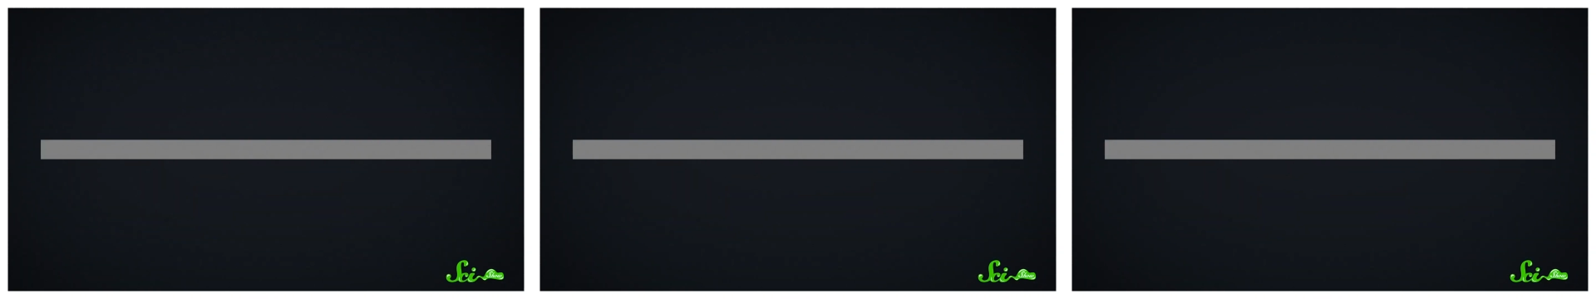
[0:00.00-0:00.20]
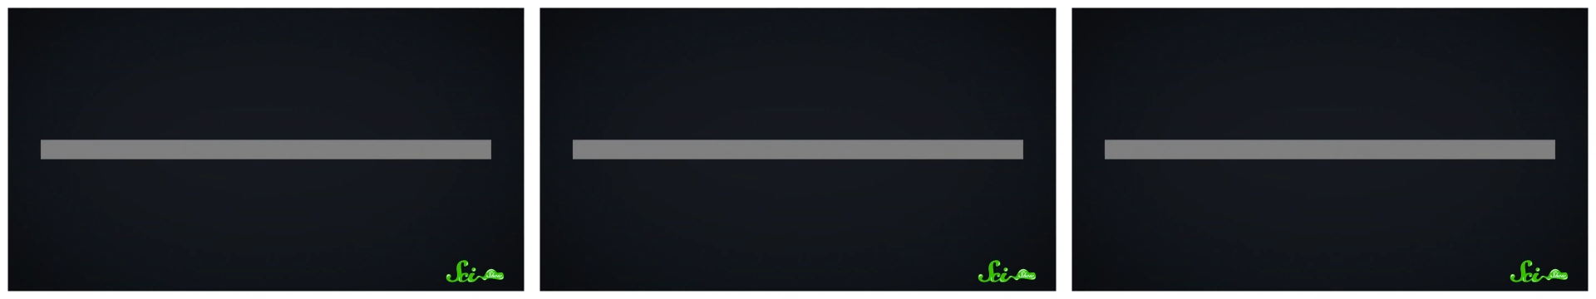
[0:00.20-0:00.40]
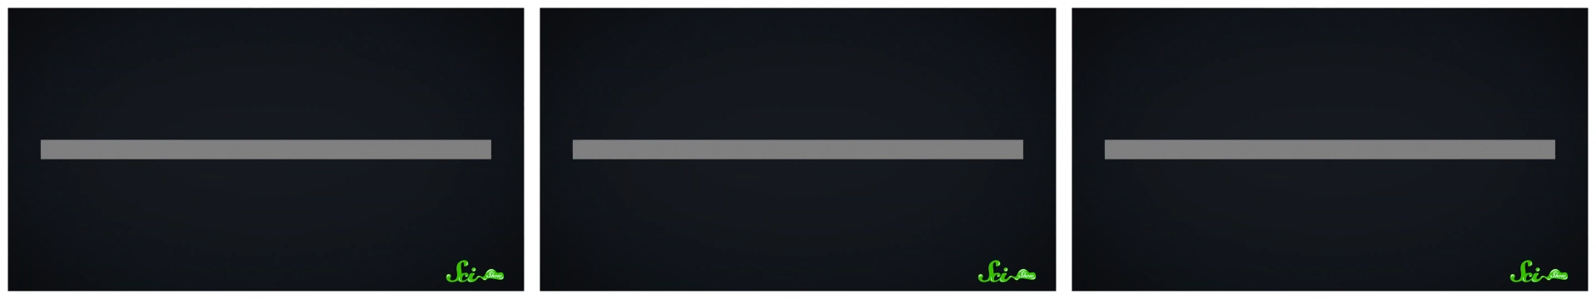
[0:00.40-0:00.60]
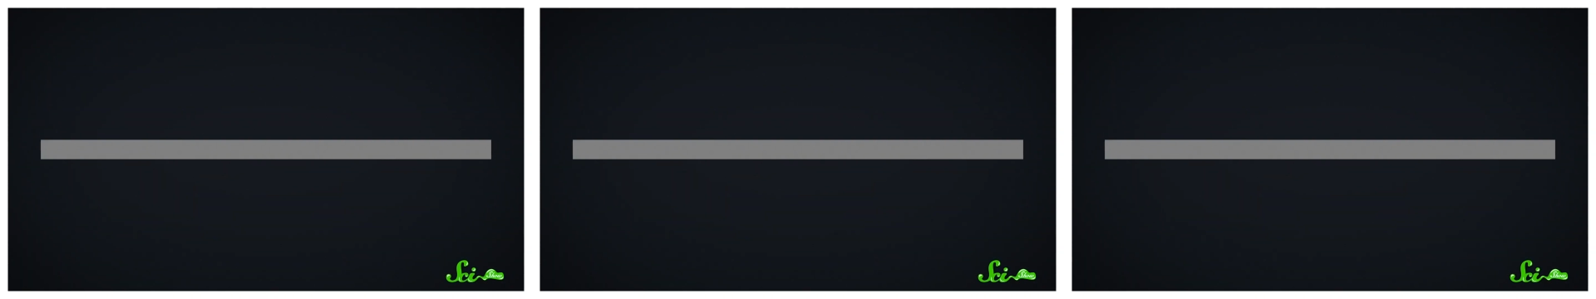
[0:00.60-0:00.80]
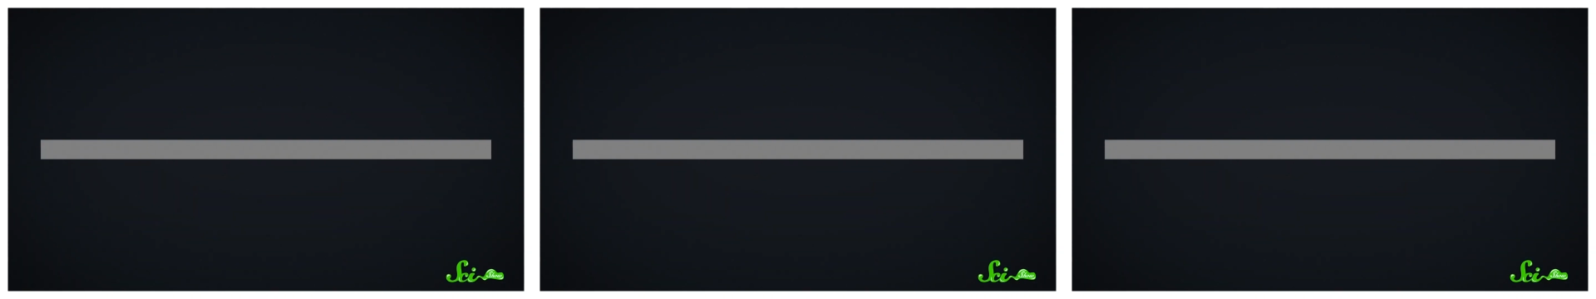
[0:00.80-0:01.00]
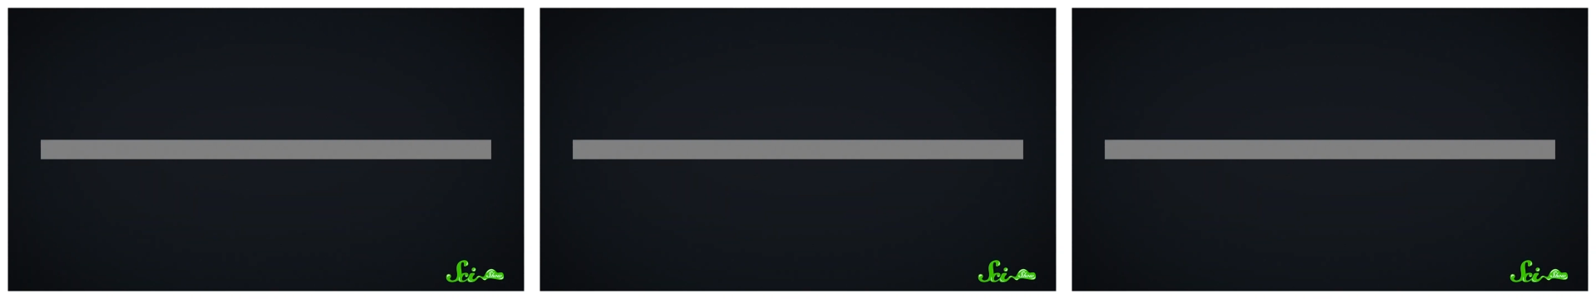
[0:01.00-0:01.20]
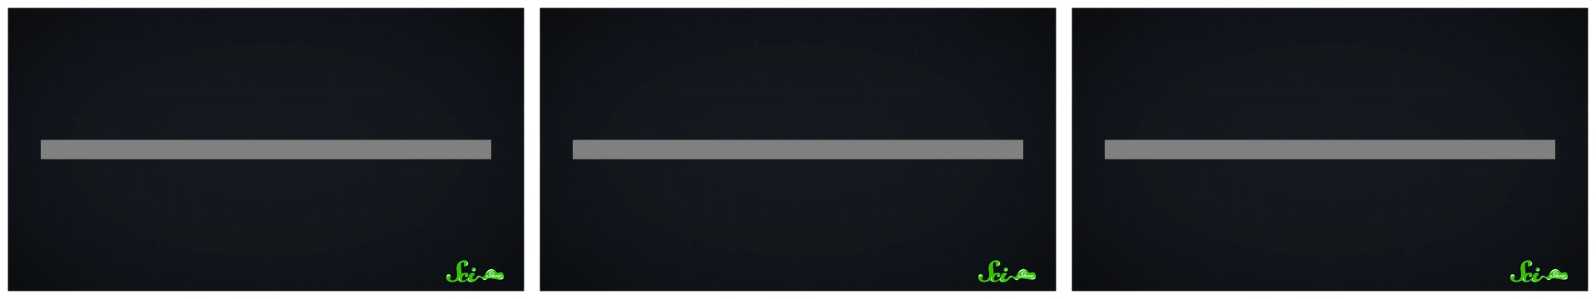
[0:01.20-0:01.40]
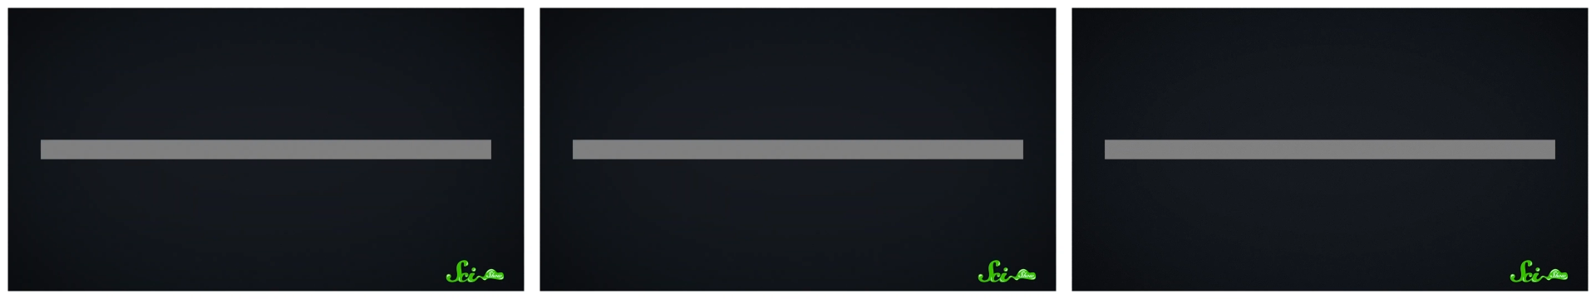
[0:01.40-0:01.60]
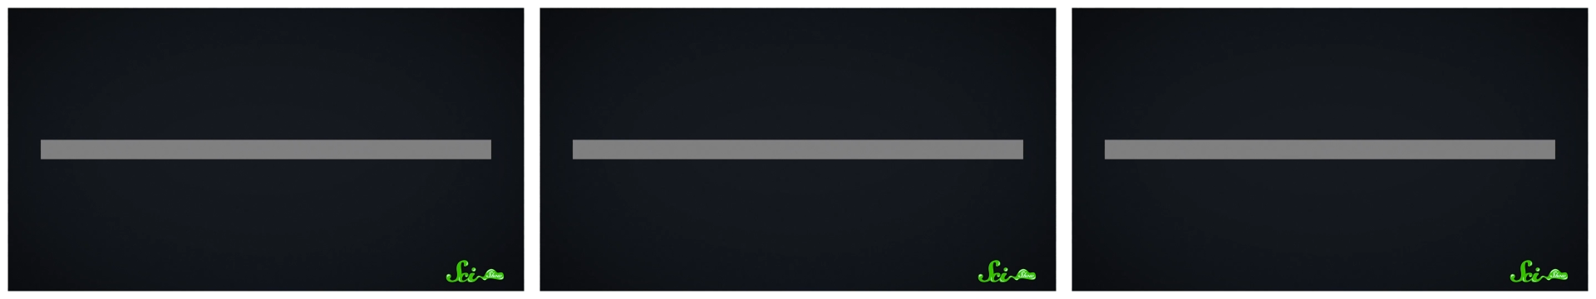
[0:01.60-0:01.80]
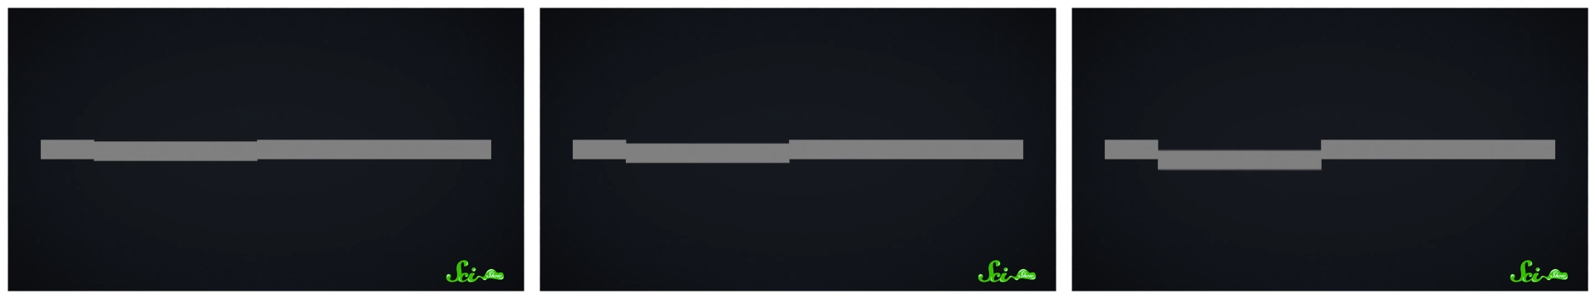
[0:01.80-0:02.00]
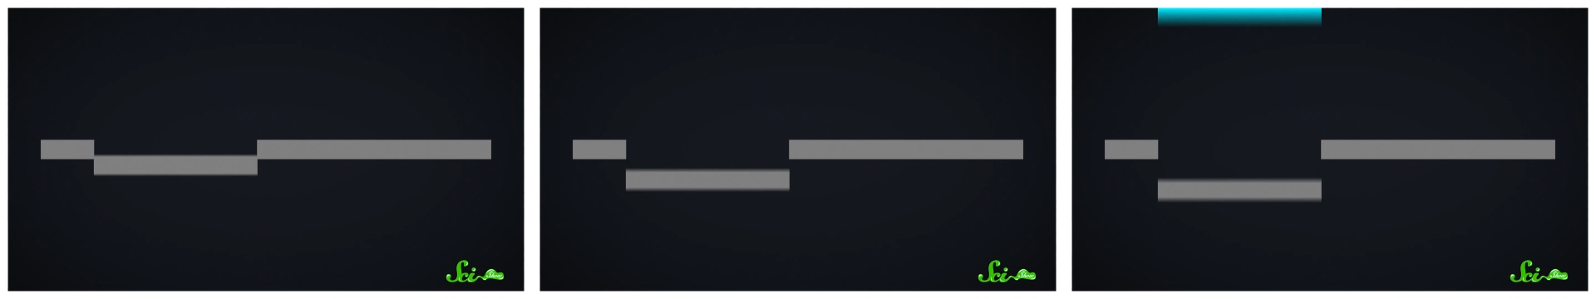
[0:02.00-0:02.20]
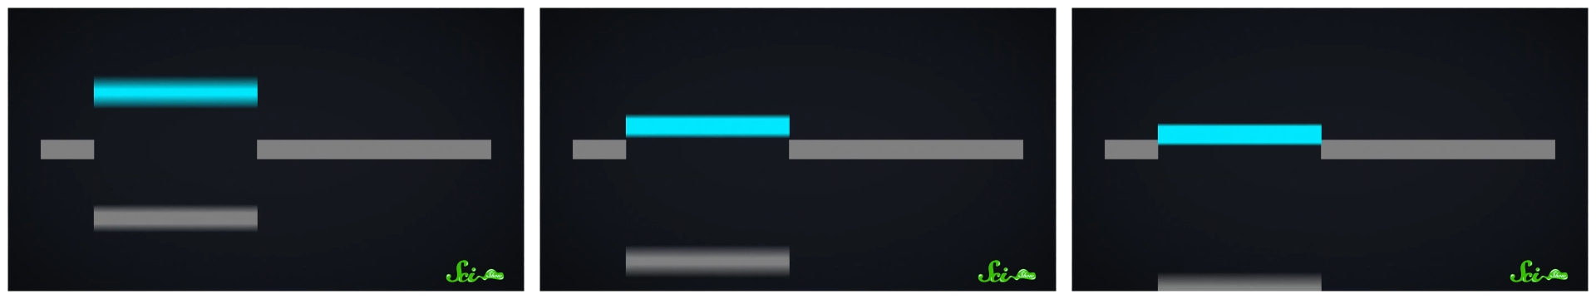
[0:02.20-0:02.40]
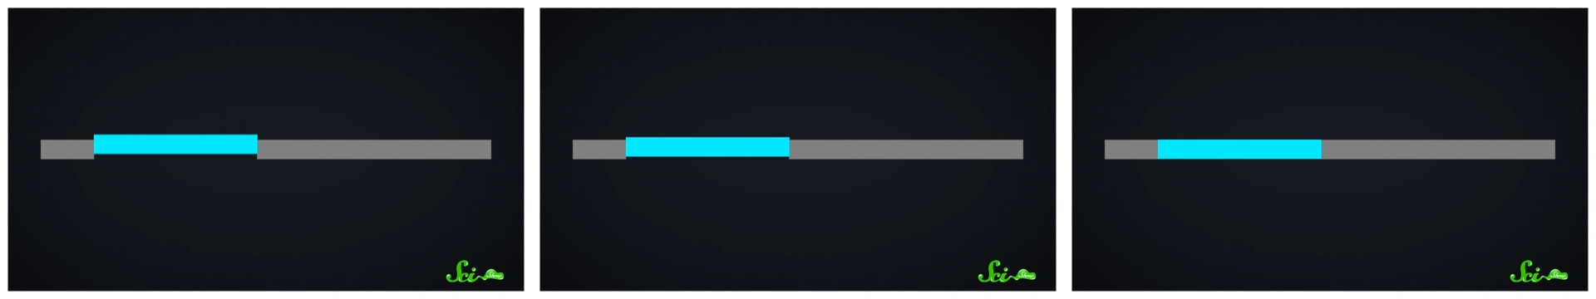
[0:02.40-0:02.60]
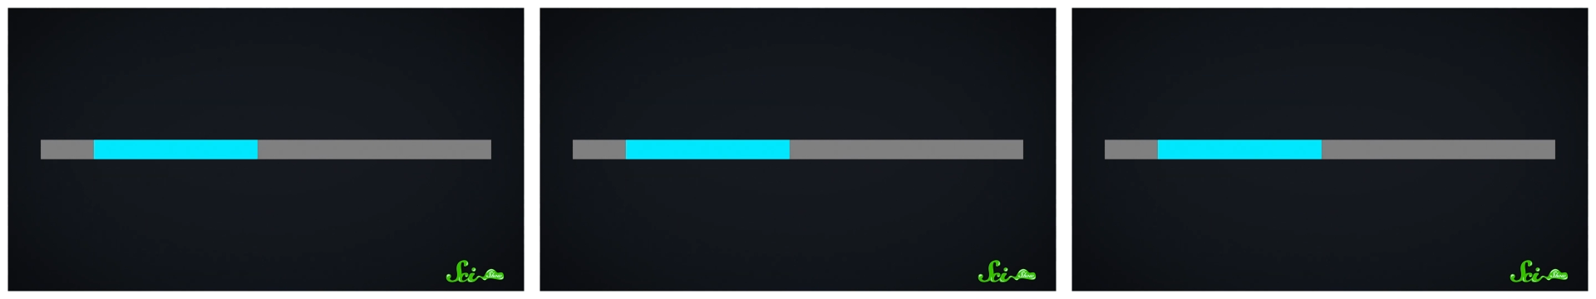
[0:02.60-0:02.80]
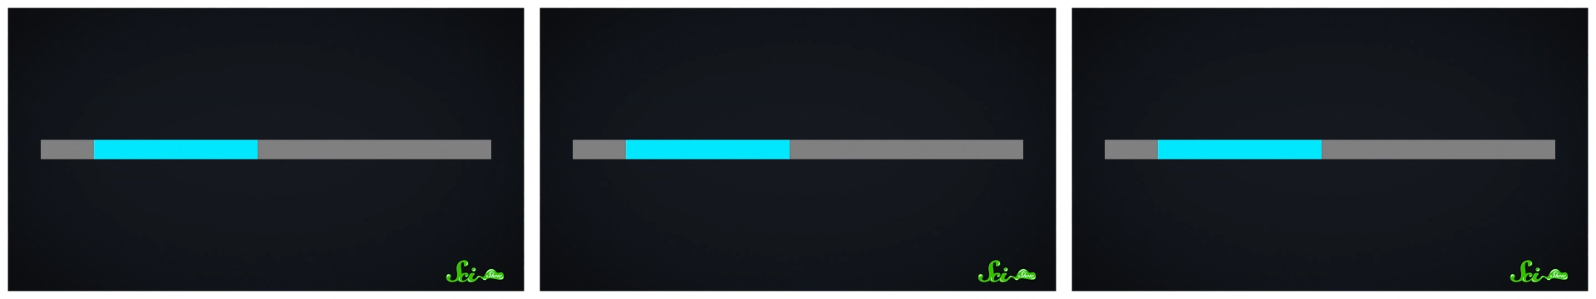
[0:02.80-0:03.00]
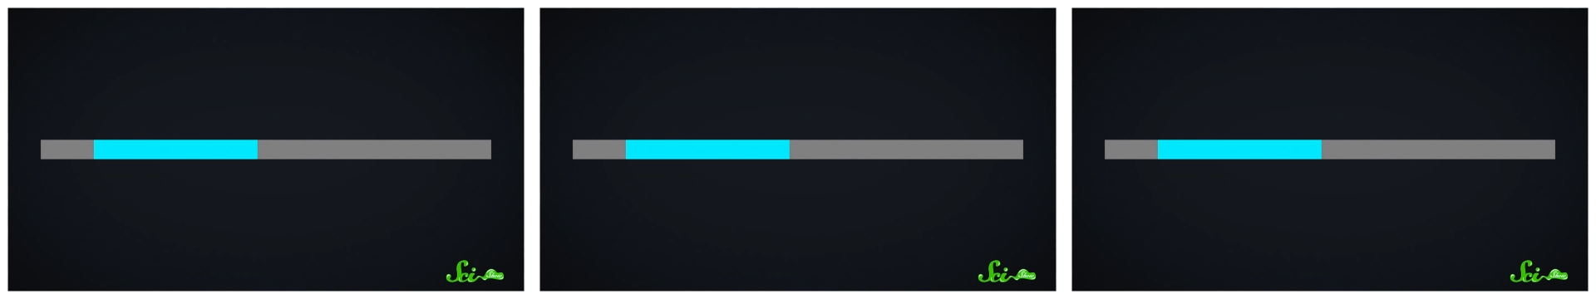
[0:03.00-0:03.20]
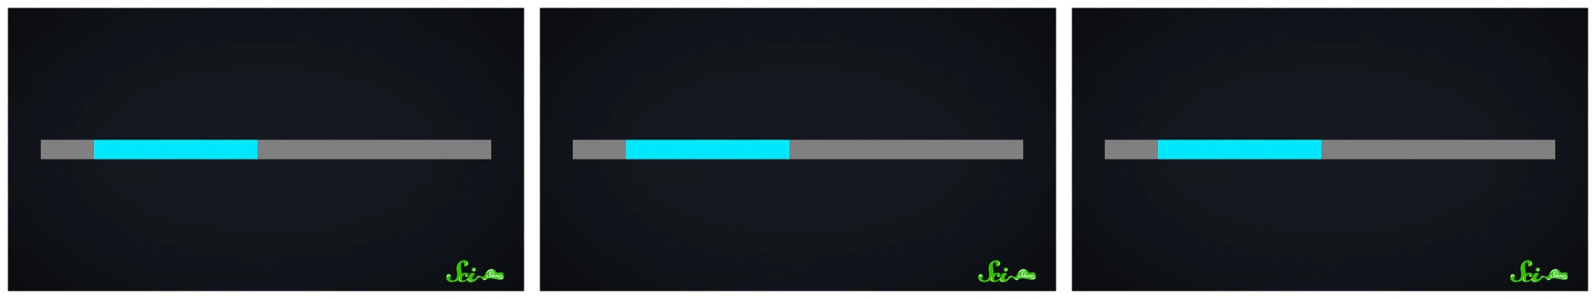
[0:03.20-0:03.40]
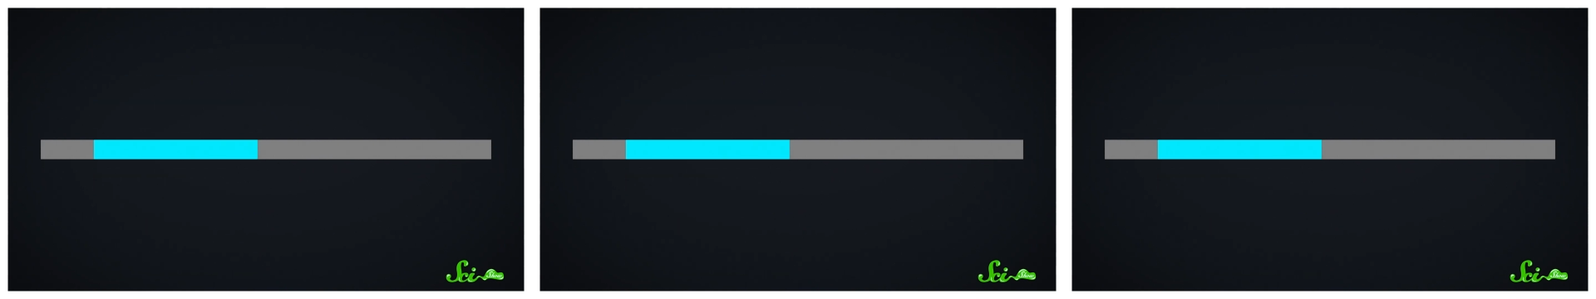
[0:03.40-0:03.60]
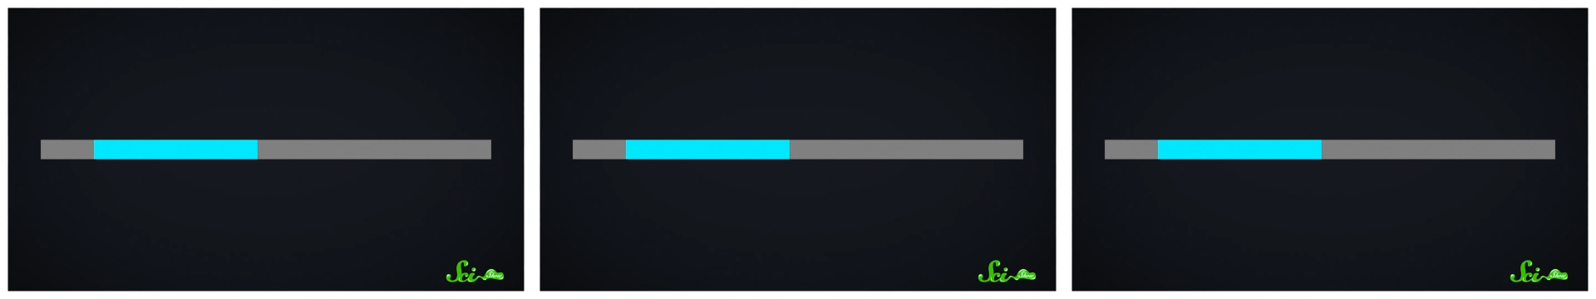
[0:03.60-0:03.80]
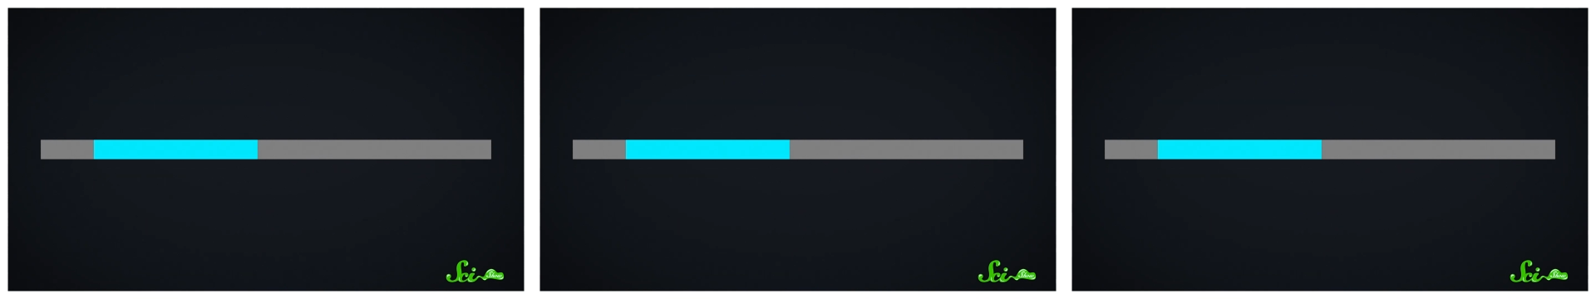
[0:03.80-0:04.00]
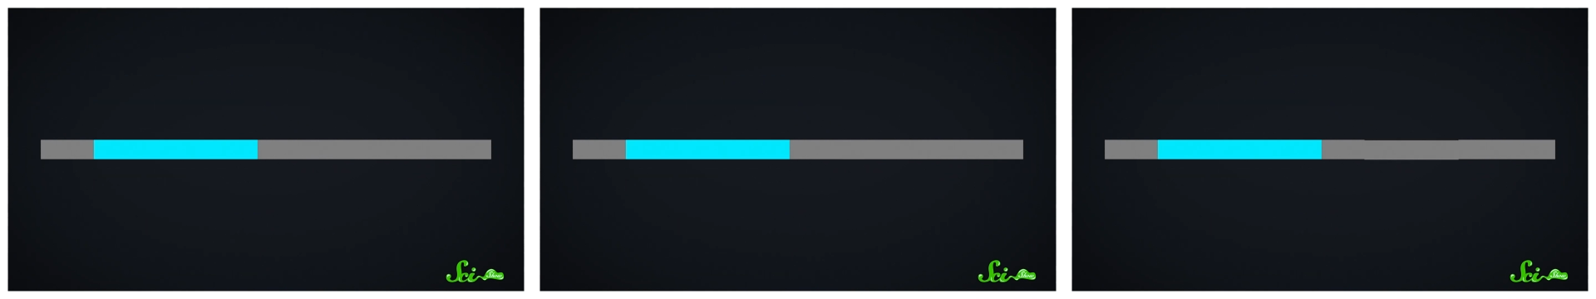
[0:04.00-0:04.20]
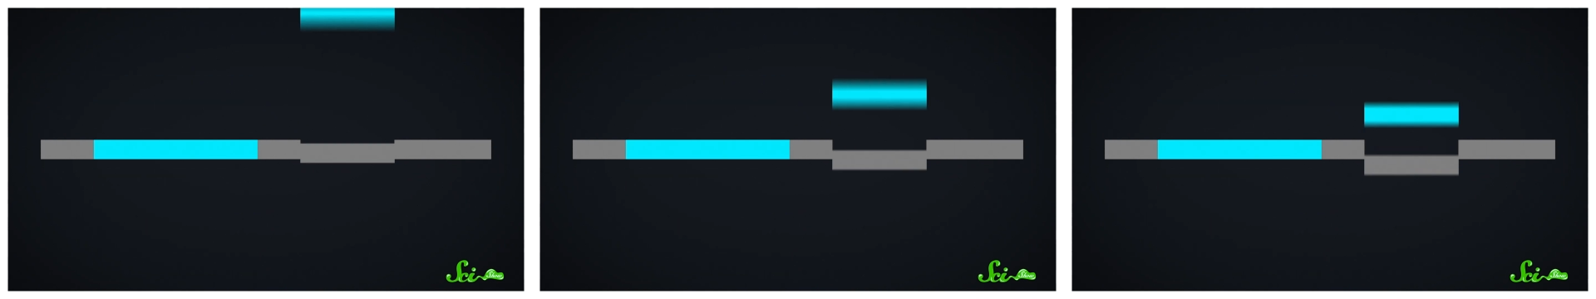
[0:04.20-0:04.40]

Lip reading: Nobody's mouth can be seen.